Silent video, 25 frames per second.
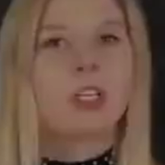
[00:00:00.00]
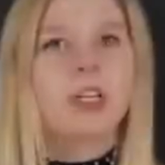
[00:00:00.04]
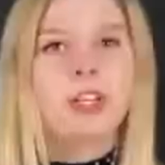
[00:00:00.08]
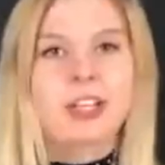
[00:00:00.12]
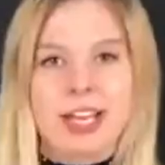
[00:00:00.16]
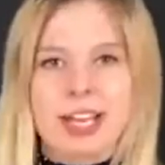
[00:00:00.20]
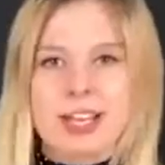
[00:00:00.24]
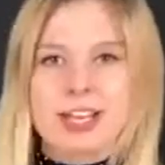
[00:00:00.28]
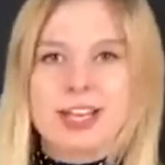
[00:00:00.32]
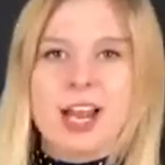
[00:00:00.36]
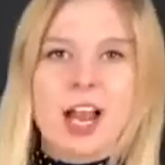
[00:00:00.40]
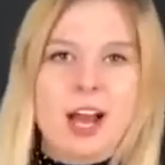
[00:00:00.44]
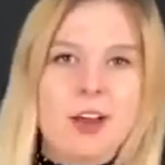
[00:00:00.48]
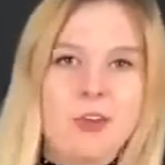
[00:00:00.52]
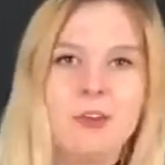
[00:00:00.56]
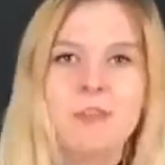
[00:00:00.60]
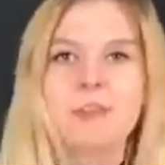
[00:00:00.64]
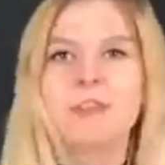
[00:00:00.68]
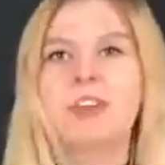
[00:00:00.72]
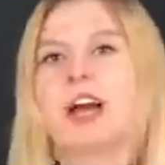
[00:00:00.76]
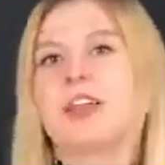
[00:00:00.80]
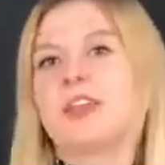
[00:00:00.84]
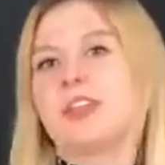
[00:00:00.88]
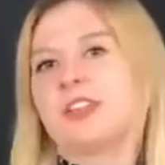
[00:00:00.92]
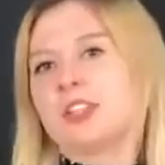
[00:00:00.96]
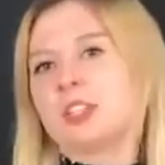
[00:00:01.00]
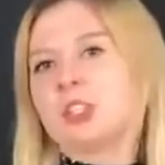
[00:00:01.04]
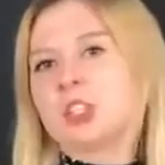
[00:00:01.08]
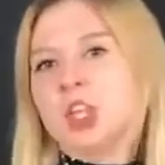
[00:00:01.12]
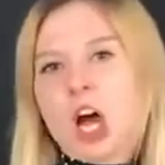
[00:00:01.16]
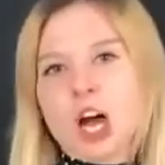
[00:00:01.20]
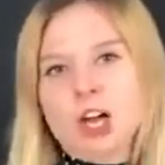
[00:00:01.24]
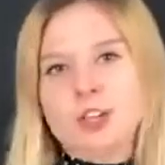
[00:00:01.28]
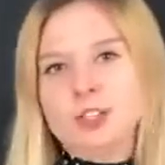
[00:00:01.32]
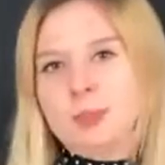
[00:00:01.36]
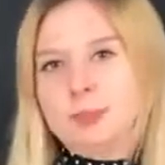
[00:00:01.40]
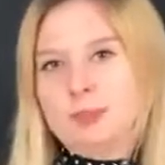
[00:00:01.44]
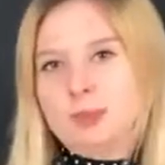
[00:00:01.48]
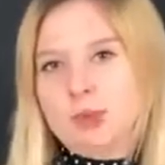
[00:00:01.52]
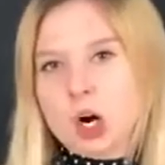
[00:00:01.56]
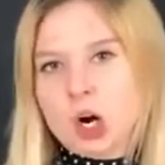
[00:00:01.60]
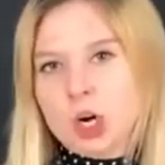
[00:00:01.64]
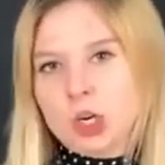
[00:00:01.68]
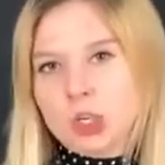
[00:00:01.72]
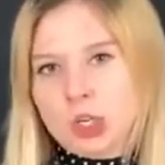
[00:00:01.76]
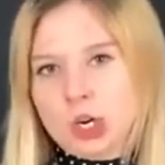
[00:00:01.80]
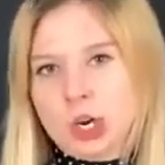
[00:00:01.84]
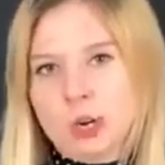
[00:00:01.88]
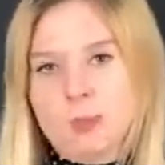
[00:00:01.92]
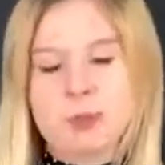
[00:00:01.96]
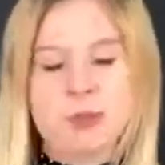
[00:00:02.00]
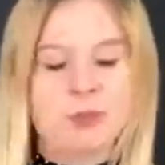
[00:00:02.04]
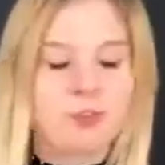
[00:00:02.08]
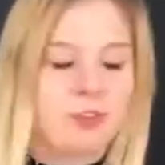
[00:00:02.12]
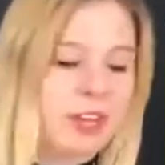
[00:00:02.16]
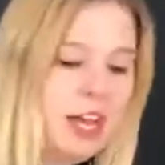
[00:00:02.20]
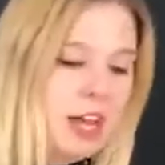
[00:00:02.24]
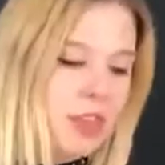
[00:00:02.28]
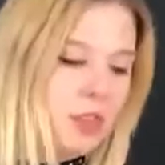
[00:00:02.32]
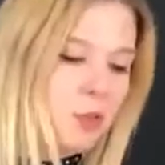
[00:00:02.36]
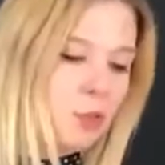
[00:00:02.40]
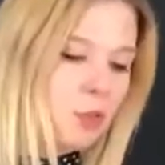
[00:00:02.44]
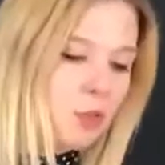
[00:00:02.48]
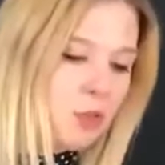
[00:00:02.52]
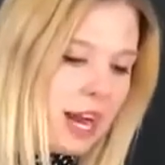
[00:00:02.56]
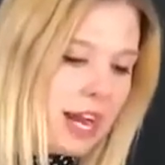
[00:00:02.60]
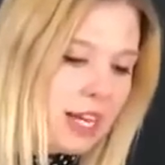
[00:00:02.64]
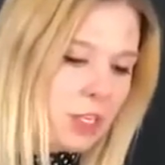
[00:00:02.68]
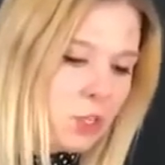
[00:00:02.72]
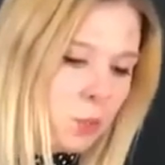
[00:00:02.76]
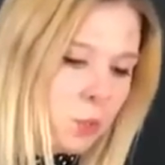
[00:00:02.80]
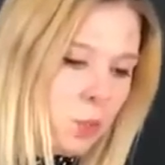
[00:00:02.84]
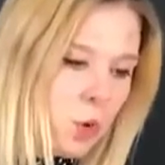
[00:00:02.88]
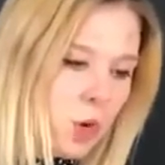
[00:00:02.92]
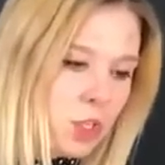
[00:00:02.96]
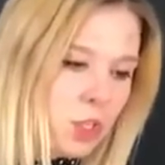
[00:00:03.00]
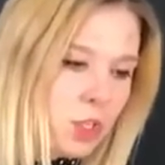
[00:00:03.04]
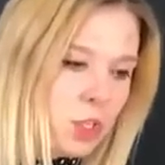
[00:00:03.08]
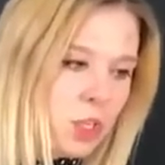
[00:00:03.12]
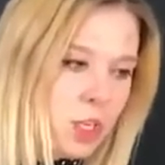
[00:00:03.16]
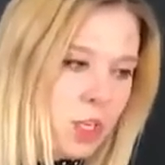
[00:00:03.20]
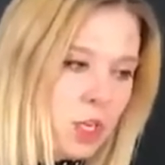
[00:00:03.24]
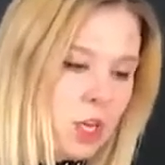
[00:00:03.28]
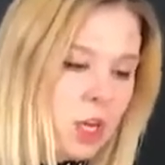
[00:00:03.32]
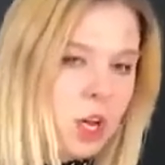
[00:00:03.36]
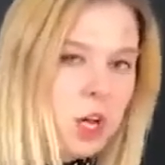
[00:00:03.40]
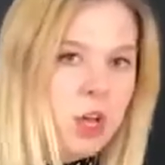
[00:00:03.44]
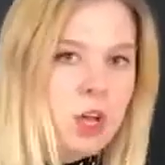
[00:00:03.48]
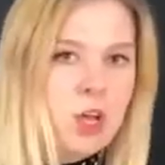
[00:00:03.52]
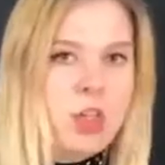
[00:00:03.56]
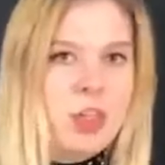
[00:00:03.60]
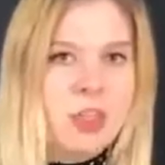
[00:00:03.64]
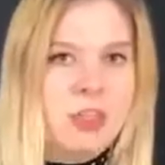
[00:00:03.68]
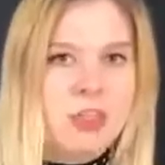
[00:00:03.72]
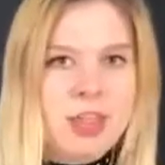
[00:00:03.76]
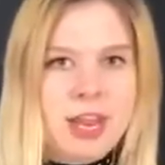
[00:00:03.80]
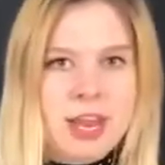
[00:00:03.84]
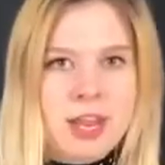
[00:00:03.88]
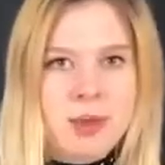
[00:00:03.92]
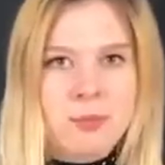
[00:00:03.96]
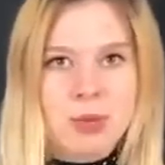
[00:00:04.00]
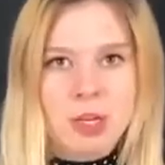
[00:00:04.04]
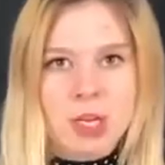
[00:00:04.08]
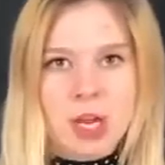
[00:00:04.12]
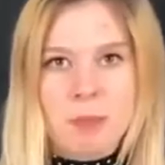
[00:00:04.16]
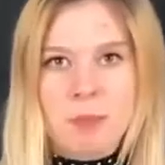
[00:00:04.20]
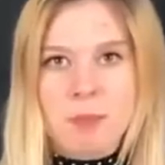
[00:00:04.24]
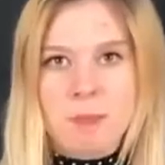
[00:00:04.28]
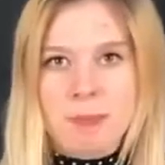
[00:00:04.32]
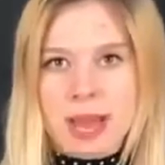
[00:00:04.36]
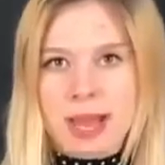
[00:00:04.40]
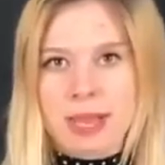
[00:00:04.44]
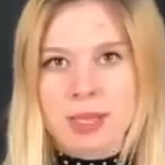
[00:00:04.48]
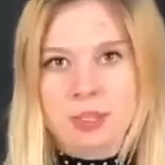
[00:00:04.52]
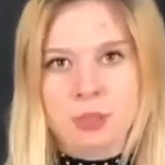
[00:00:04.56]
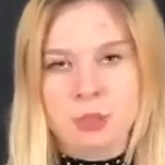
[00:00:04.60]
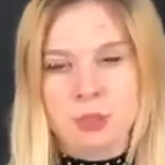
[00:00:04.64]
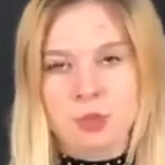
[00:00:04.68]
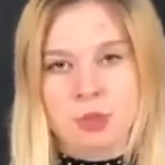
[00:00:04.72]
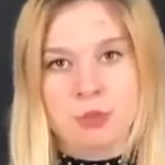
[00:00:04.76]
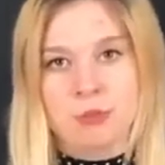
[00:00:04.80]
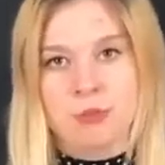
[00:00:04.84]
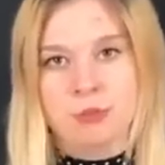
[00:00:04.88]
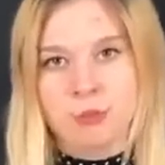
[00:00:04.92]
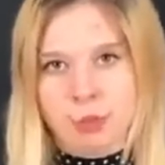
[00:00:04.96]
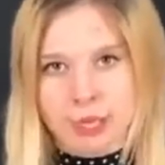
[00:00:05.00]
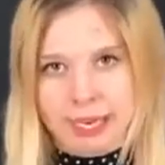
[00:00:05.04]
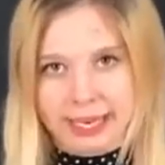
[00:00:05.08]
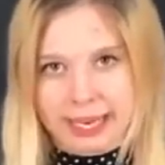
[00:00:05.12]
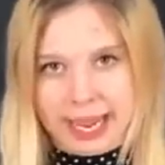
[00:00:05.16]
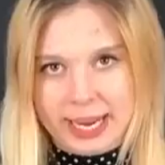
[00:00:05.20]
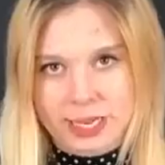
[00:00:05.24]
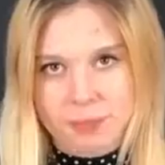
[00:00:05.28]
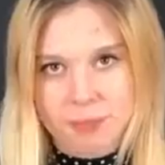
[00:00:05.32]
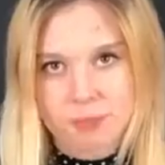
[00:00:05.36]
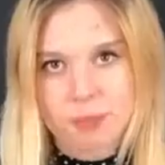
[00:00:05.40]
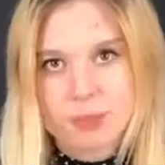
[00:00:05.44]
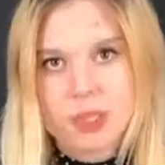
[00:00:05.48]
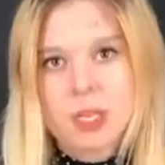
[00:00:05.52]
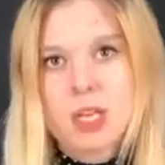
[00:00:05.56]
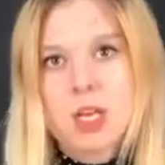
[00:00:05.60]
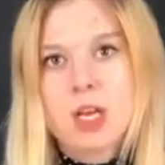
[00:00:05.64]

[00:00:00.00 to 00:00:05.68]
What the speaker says: Okay, now you've got the detox program, you've got the right water, then we're coming back to the food again.